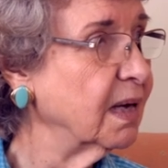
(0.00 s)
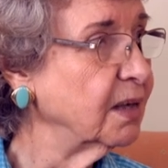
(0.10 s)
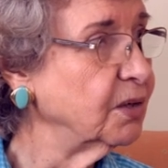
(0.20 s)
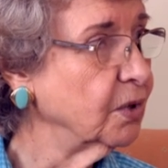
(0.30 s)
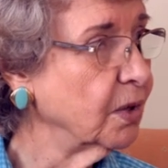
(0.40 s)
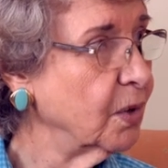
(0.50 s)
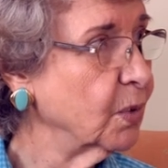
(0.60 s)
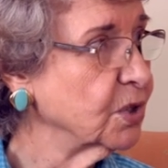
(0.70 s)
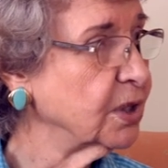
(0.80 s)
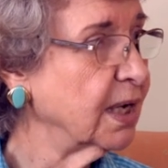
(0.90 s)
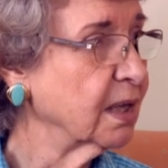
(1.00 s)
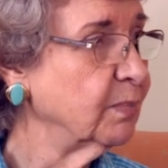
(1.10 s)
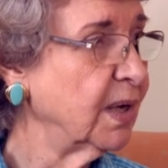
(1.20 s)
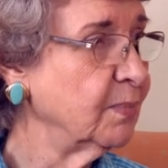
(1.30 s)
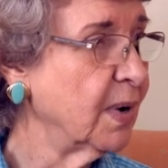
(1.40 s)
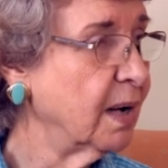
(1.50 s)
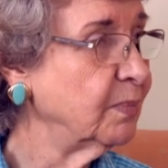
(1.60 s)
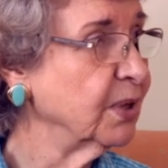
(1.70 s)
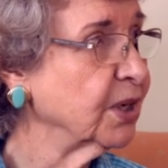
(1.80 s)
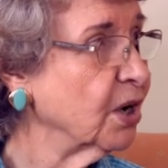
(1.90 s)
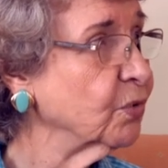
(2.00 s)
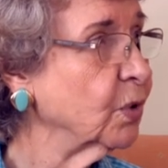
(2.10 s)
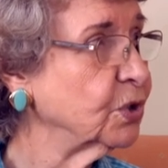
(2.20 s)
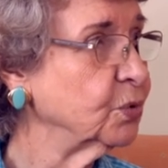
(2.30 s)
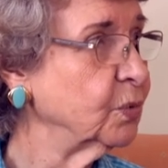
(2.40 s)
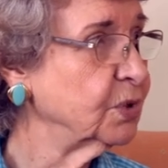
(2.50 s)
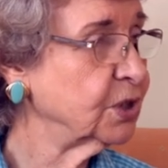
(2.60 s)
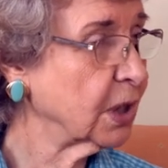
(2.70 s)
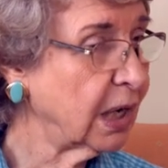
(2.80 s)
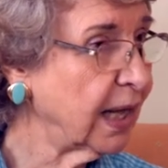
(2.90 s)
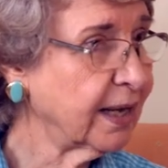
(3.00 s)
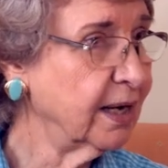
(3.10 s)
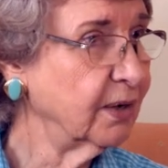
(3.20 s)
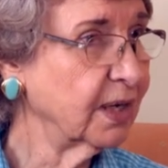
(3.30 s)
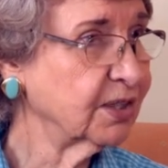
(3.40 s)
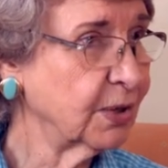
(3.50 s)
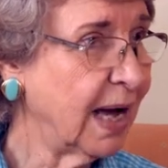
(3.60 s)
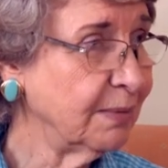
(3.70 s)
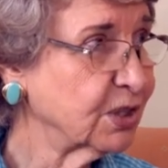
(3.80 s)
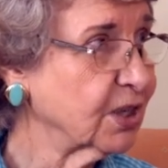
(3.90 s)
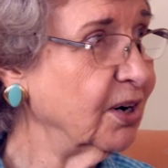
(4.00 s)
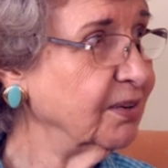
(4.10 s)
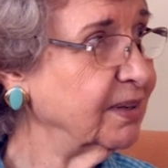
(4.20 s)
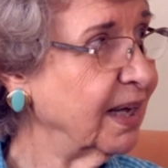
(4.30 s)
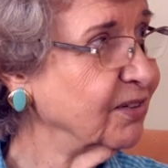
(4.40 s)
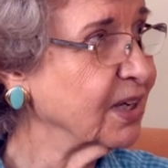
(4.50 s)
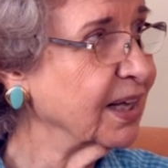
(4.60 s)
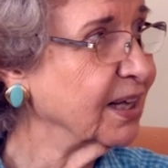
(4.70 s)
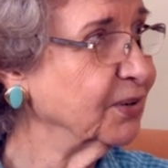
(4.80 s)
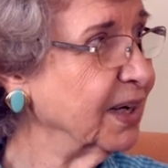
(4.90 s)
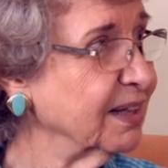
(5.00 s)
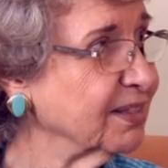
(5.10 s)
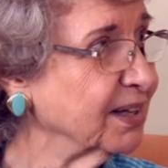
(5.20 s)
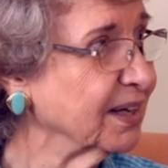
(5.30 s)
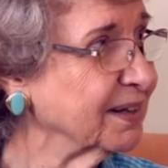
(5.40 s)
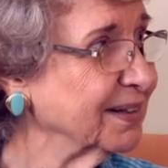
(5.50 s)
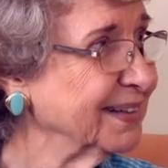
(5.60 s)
And you're always telling me, Mom, be careful what you, what you click on. And so I'm scared to death to click on anything.